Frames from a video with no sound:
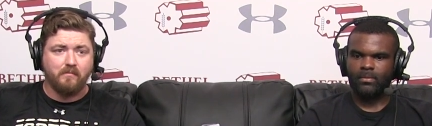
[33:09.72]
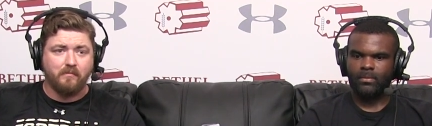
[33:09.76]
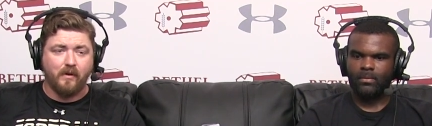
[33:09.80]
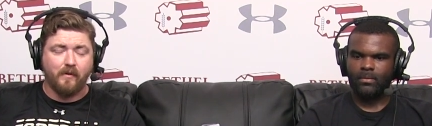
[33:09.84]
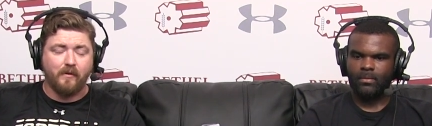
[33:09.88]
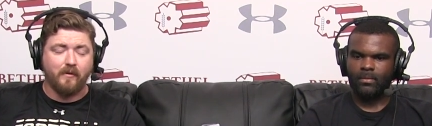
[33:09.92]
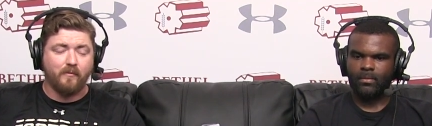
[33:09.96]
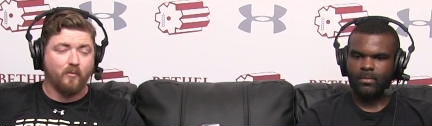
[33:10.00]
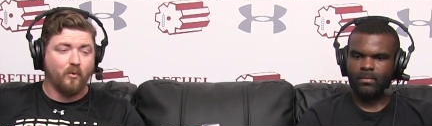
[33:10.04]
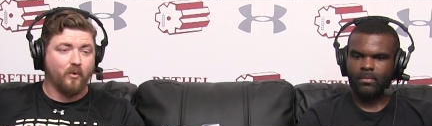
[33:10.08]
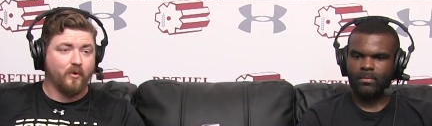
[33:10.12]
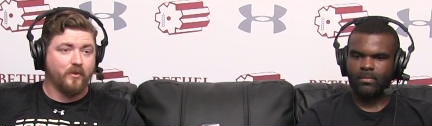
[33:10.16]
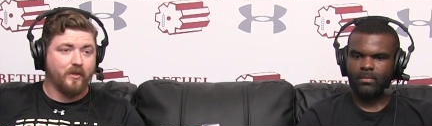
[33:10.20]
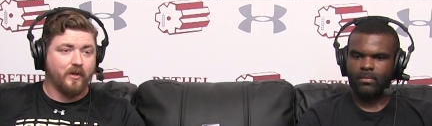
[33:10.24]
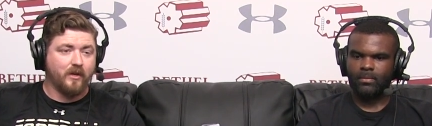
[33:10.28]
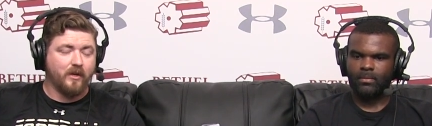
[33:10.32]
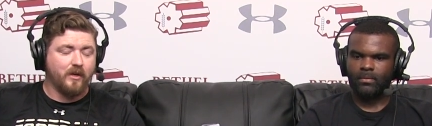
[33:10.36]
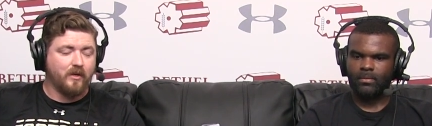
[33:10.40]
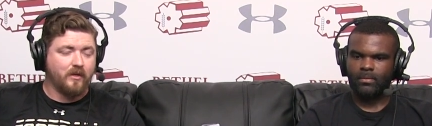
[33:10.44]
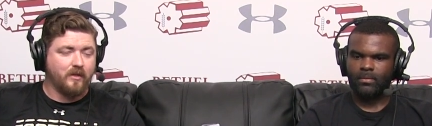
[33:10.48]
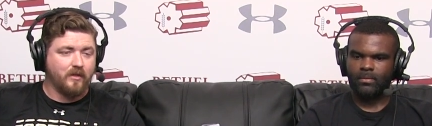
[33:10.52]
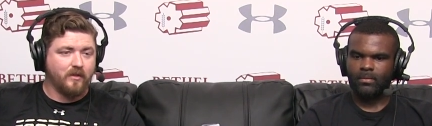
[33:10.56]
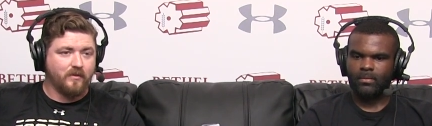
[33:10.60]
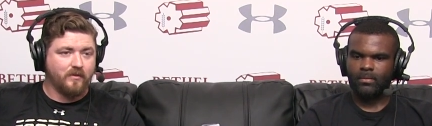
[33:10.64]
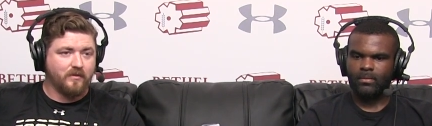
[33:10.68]
Speaker 1: probably more than
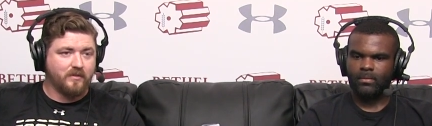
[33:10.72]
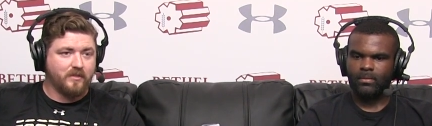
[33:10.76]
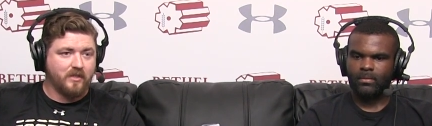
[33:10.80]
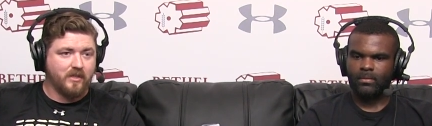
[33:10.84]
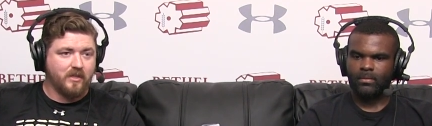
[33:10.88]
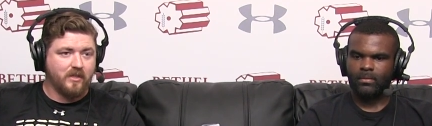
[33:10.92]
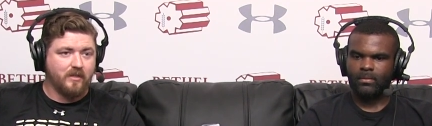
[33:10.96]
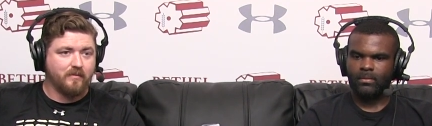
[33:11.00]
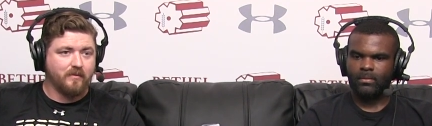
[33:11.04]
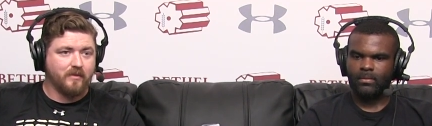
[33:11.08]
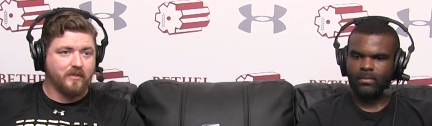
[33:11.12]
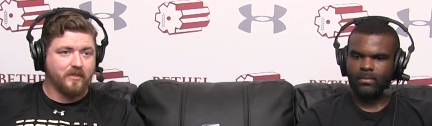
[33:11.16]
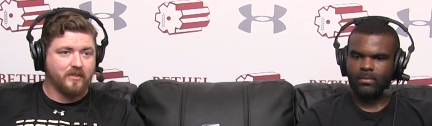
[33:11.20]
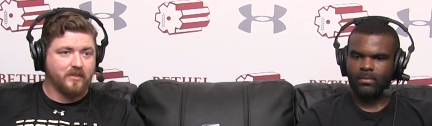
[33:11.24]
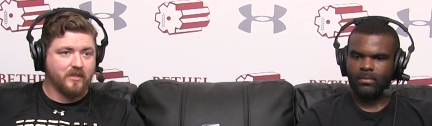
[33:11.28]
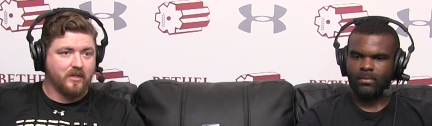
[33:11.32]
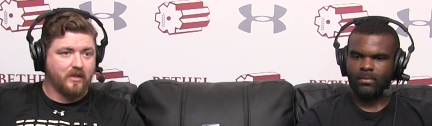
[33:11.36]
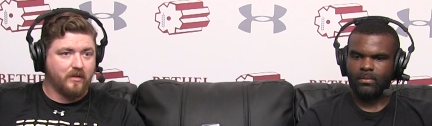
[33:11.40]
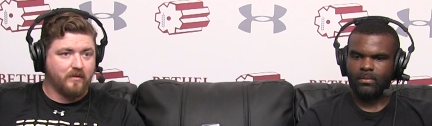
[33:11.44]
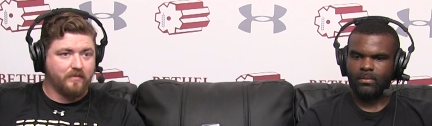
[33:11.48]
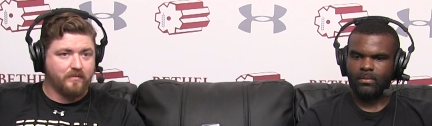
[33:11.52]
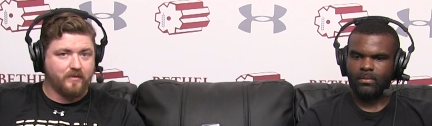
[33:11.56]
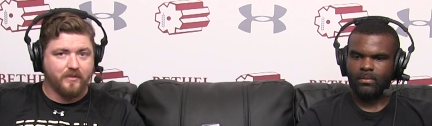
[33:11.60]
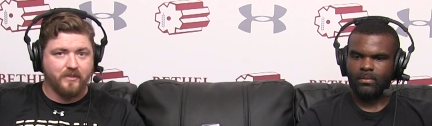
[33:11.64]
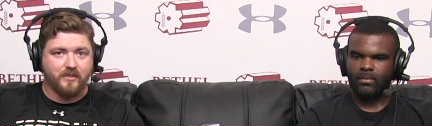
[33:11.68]
any other team in this
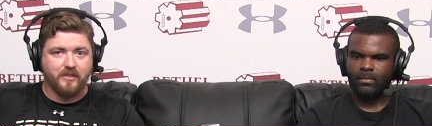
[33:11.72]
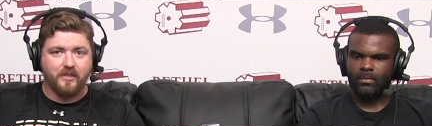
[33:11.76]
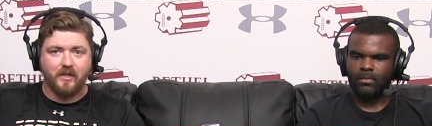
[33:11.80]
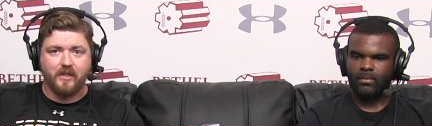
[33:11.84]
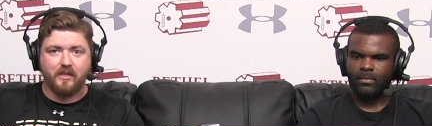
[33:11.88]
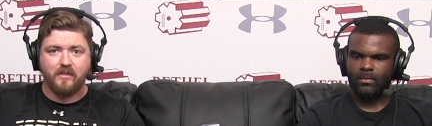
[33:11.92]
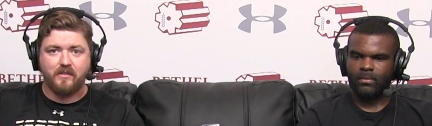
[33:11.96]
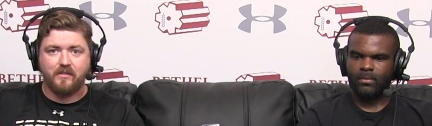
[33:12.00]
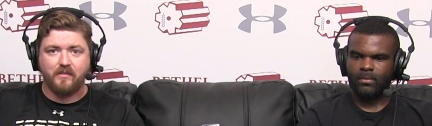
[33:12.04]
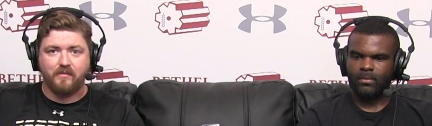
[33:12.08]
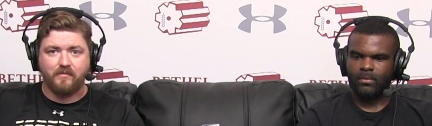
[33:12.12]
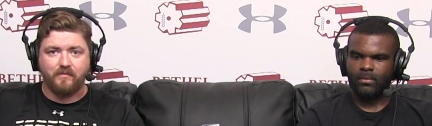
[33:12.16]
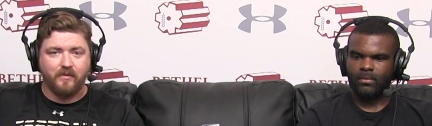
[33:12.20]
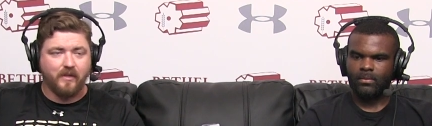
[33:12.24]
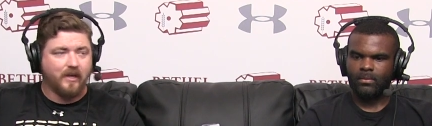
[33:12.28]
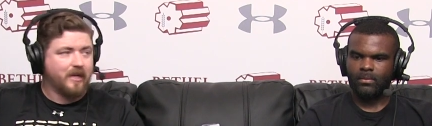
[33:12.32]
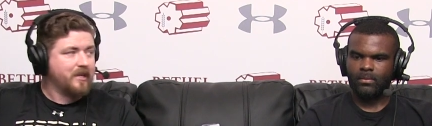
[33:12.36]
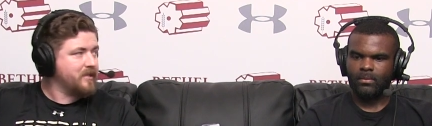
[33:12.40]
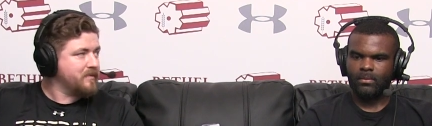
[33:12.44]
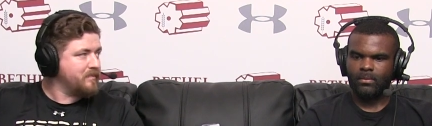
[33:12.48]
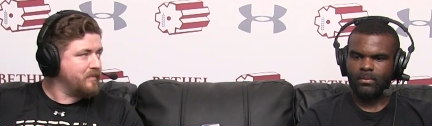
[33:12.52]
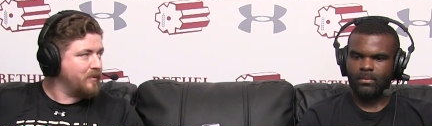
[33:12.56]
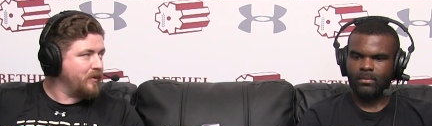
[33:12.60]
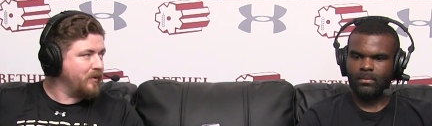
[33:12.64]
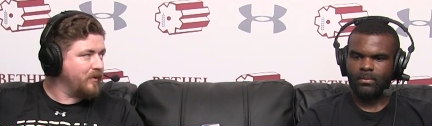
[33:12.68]
conference against the
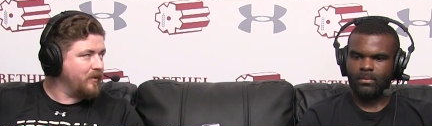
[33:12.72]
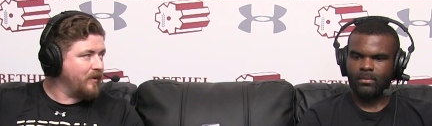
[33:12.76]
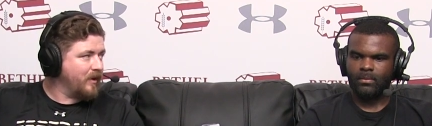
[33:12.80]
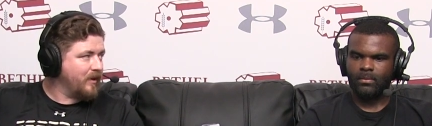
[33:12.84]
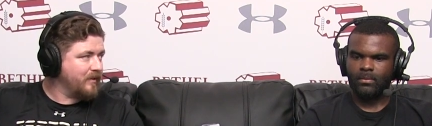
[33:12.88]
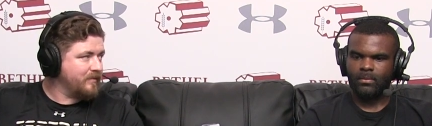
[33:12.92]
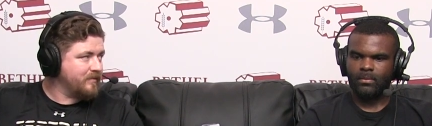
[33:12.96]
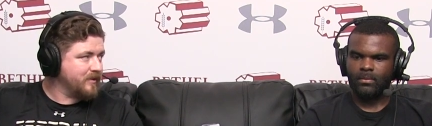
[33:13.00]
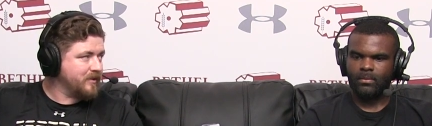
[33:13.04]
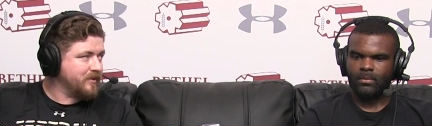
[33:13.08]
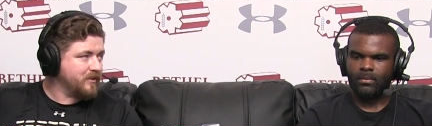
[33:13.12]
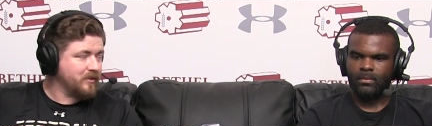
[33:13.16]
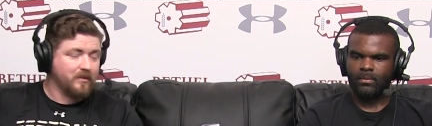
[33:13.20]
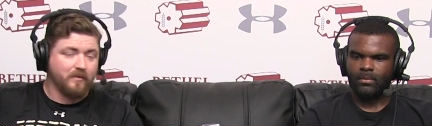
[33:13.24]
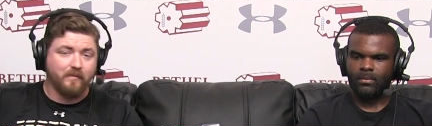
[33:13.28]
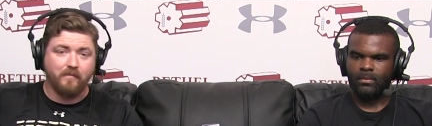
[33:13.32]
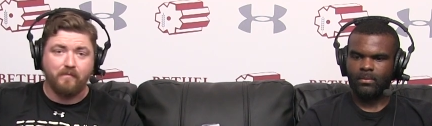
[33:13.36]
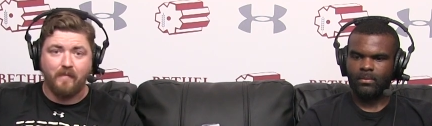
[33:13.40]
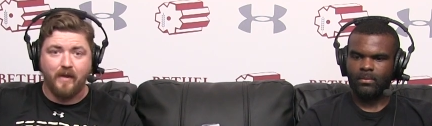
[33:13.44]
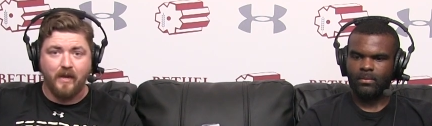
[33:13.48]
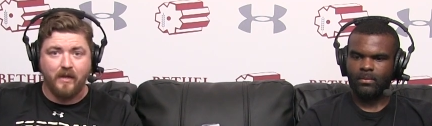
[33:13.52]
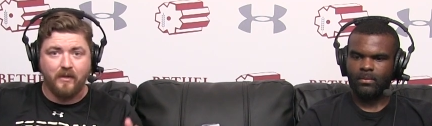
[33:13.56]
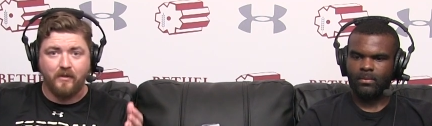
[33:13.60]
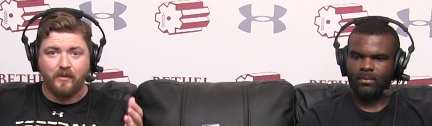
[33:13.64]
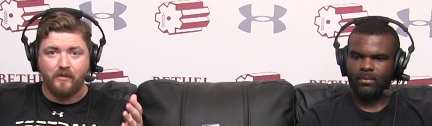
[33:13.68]
flexbone offense, a uh,
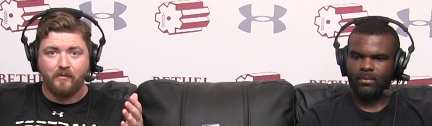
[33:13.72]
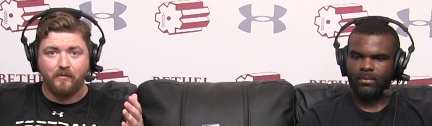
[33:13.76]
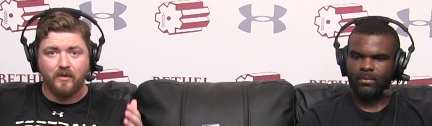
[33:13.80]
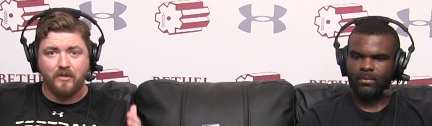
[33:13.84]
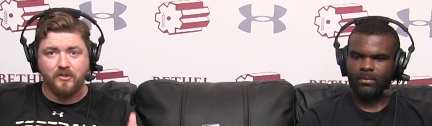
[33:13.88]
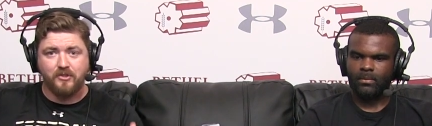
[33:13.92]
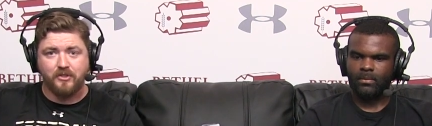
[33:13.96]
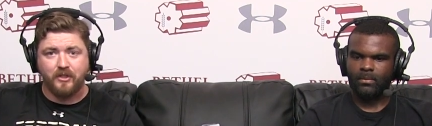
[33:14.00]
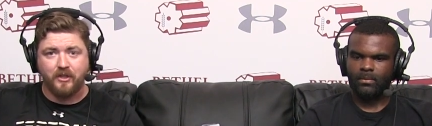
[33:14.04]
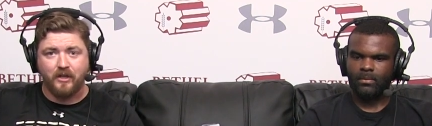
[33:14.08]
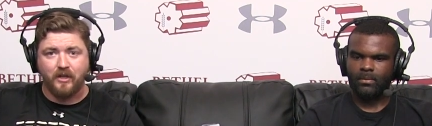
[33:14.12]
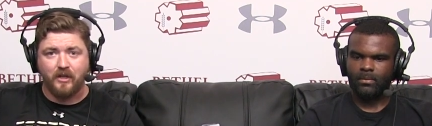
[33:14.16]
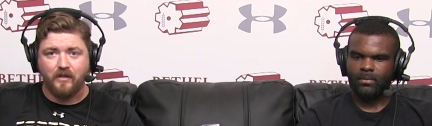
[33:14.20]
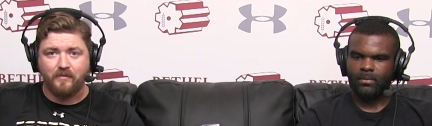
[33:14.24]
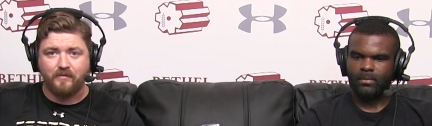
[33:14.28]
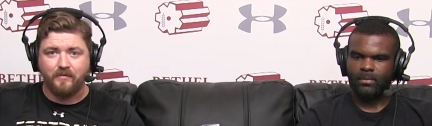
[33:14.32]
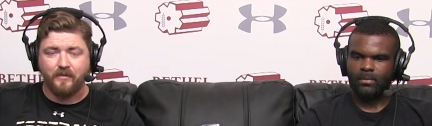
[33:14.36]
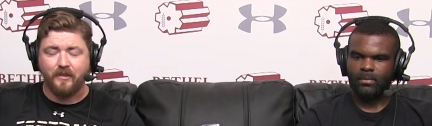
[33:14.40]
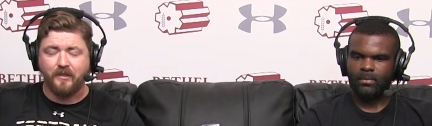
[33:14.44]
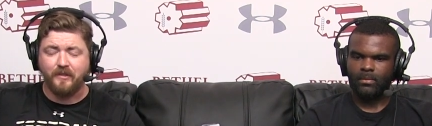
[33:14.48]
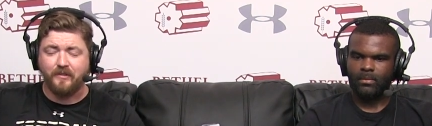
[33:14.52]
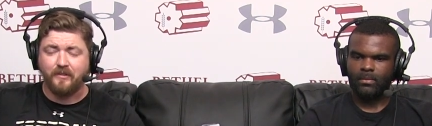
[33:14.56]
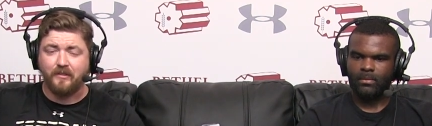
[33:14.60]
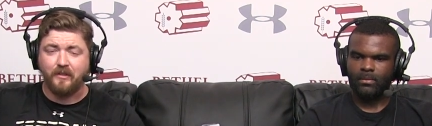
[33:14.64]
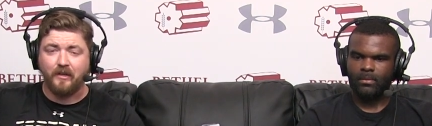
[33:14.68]
mainly rushing
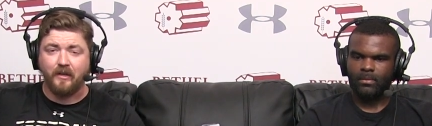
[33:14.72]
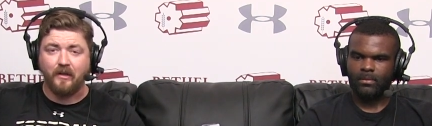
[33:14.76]
offense.